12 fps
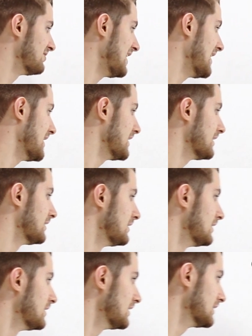of A
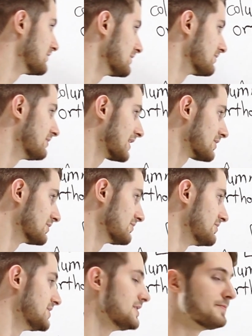is this vector
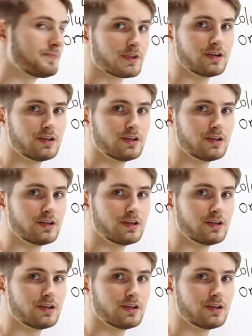Z.